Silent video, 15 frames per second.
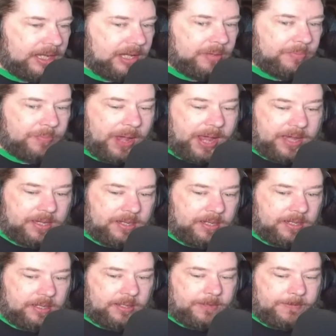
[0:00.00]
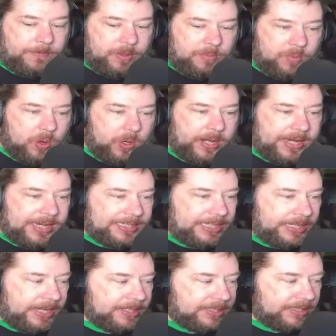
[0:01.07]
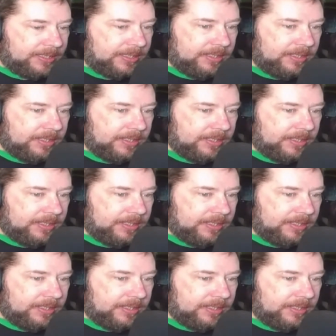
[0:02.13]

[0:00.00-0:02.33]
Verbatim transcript: But the more incidents,